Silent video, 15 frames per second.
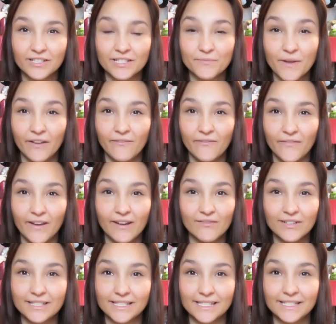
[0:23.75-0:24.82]
It's my
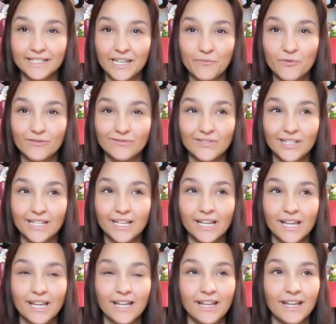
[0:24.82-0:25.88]
favorite Disney movie,
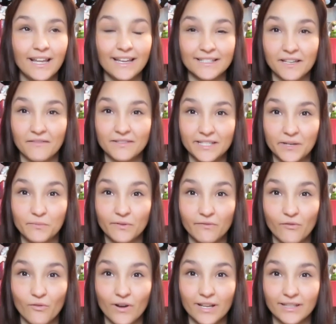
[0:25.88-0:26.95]
as I've said
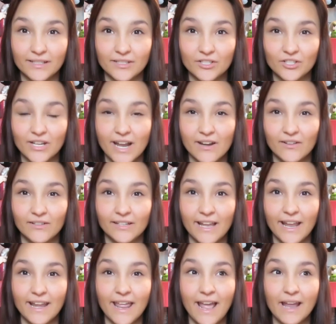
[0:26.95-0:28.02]
before on this channel,
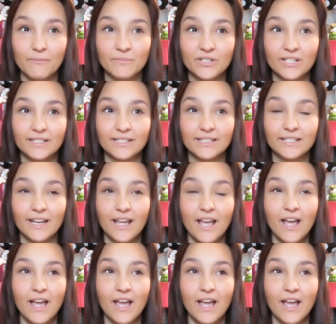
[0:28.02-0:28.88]
and I'm just,